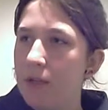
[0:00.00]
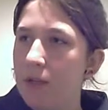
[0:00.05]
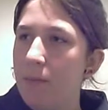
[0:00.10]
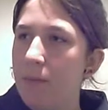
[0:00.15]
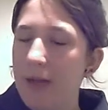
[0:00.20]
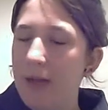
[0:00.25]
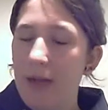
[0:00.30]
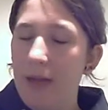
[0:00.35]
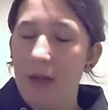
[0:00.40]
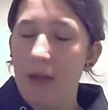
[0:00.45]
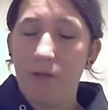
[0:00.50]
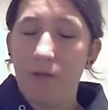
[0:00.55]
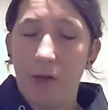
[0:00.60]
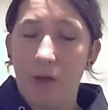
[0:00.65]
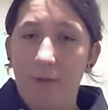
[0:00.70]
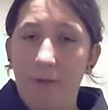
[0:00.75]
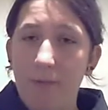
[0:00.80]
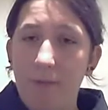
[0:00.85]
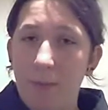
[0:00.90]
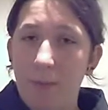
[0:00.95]
a
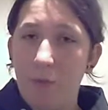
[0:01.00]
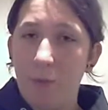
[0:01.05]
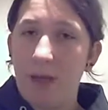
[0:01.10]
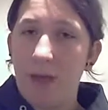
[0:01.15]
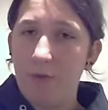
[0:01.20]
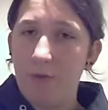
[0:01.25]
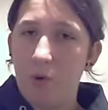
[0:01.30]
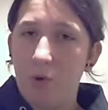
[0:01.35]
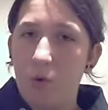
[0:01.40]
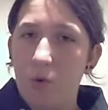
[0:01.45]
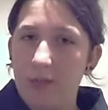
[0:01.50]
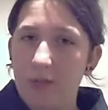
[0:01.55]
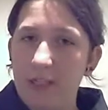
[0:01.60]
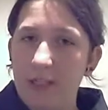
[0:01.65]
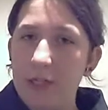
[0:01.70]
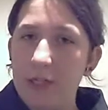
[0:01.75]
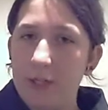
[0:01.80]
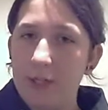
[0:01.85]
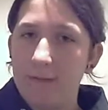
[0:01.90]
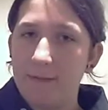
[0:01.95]
lot of people will have to
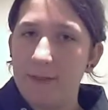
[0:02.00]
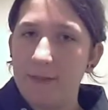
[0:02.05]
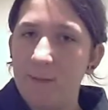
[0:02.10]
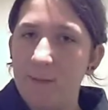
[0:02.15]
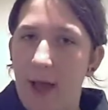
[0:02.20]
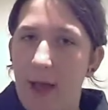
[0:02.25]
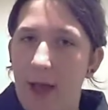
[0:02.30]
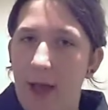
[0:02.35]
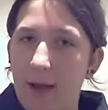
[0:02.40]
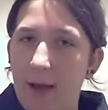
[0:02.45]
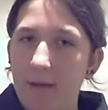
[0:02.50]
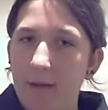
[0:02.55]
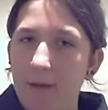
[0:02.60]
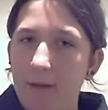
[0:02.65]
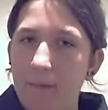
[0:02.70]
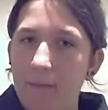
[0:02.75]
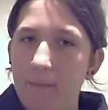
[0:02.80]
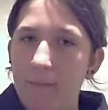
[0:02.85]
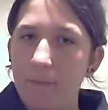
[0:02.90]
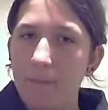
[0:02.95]
hold each of us
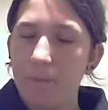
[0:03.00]
back.